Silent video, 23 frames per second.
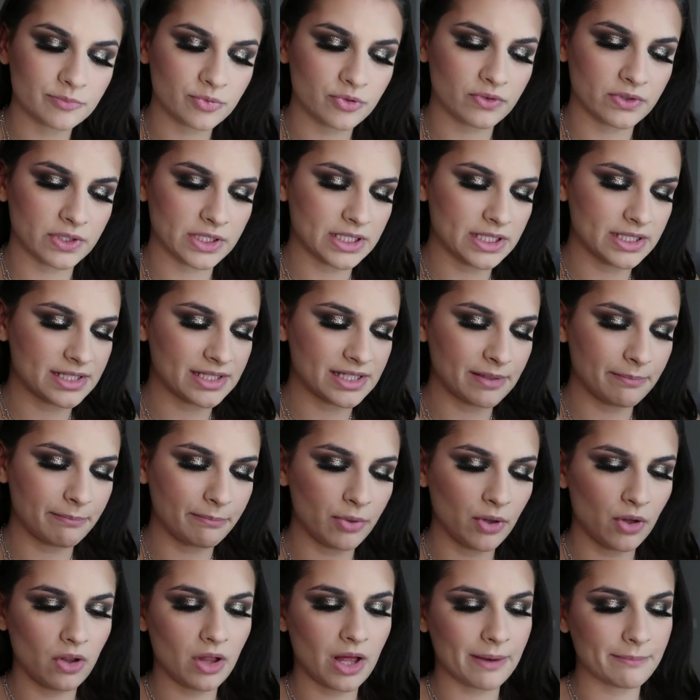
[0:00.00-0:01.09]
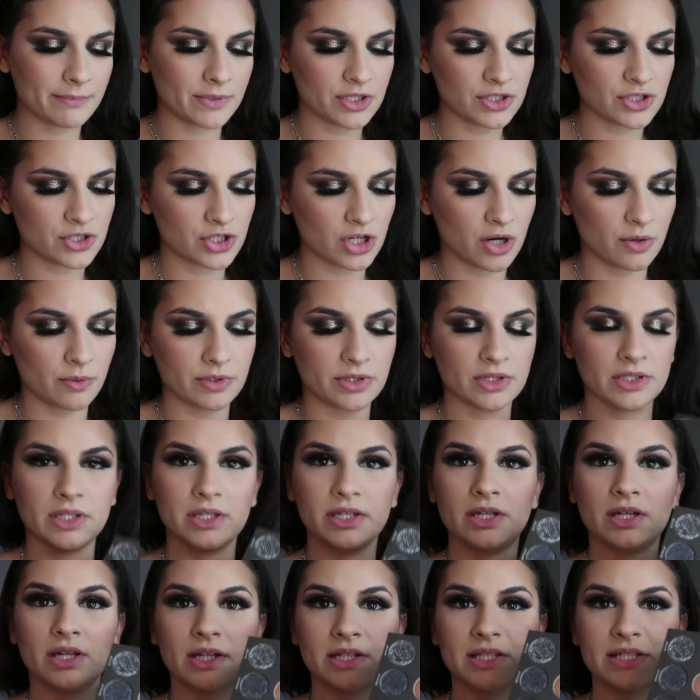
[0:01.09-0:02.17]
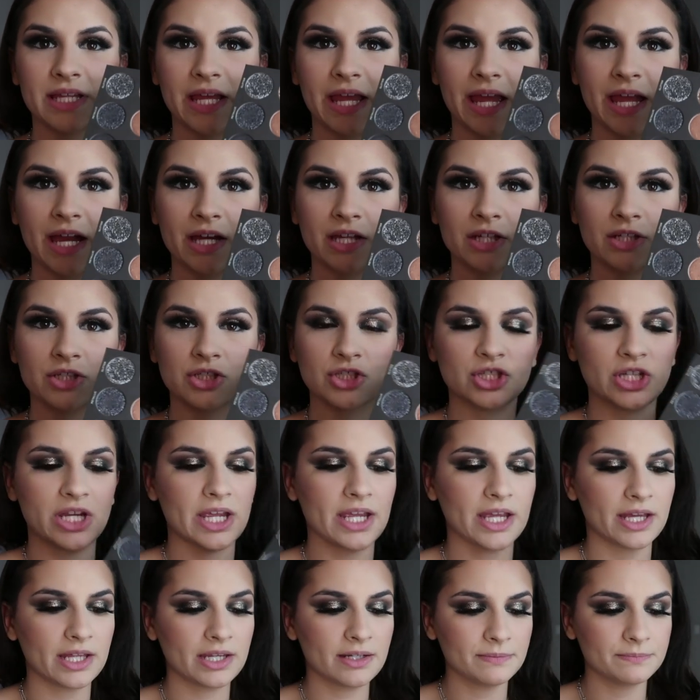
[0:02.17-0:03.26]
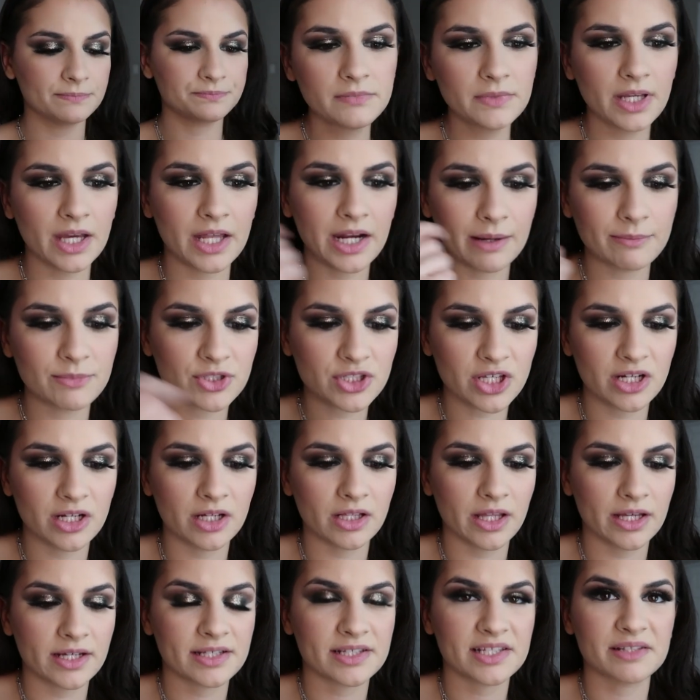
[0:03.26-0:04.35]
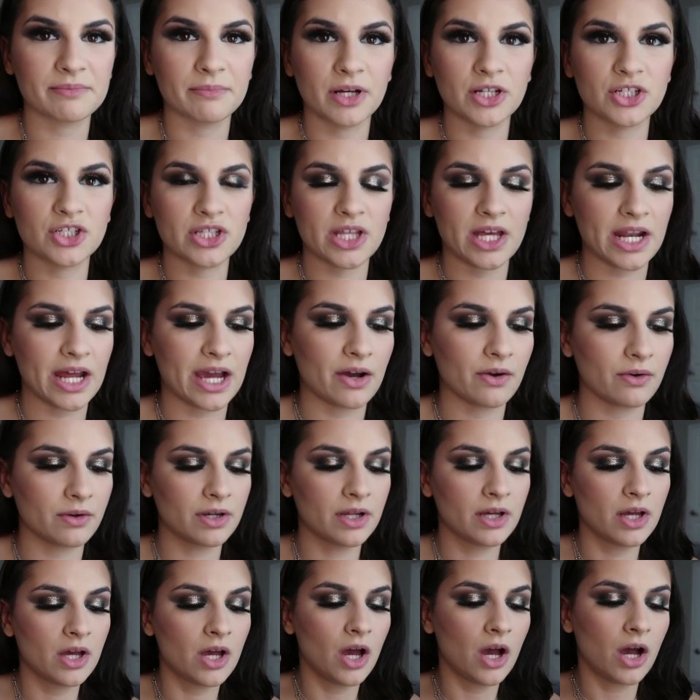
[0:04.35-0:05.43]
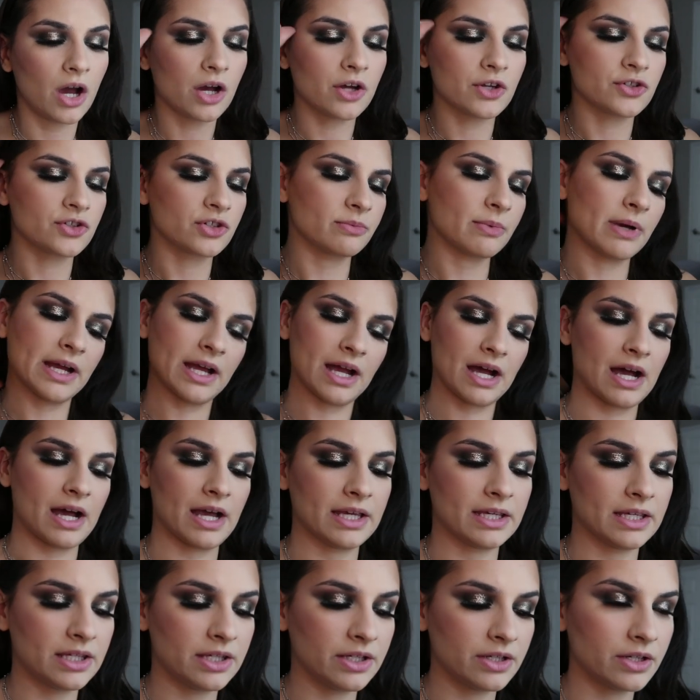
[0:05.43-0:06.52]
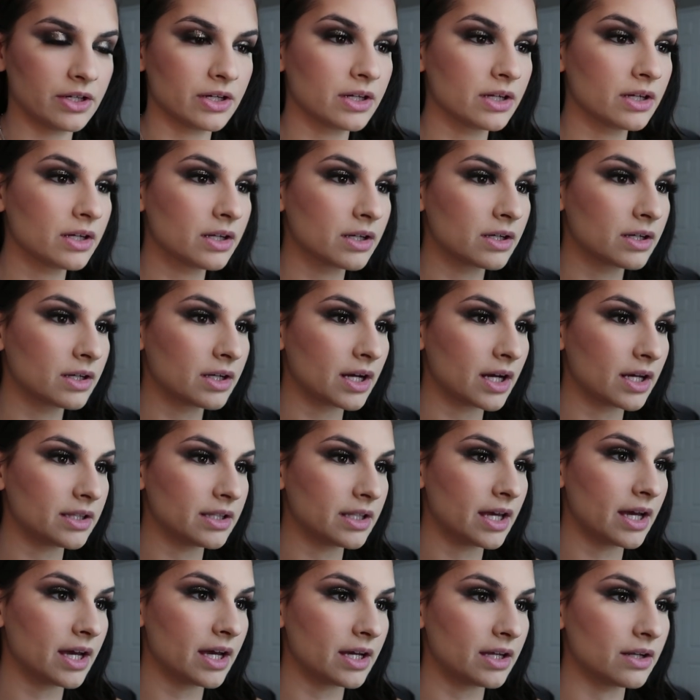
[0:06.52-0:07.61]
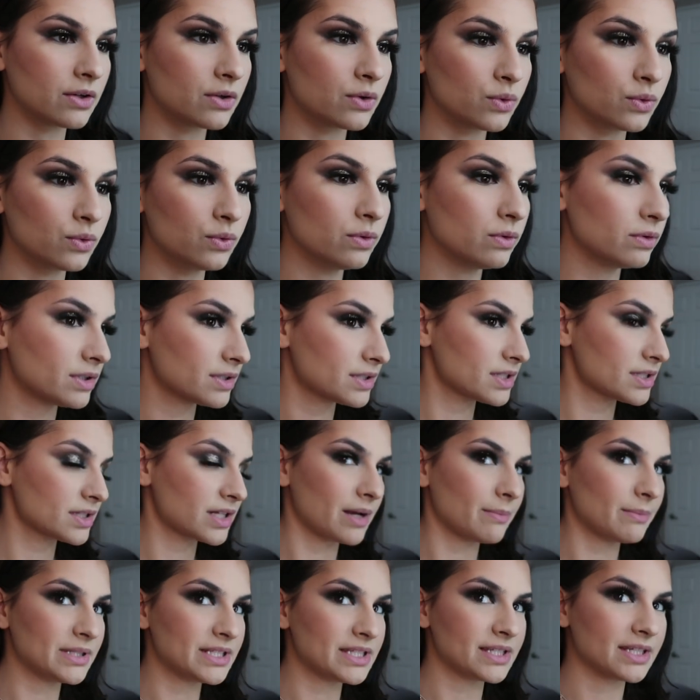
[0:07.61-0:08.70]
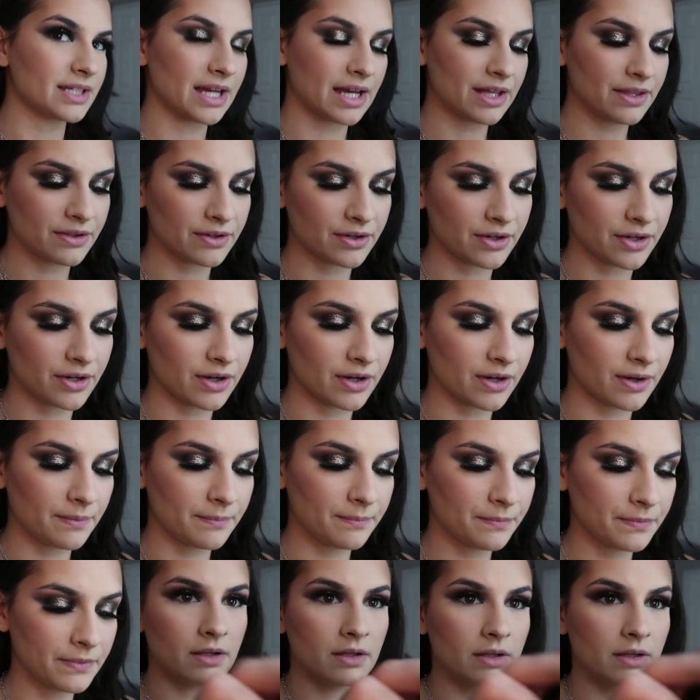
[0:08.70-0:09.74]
pretty simple. I'm gonna start with the tan shade, and I'm just gonna like smudge that out under my eye here. And then, ooh, this is coming together.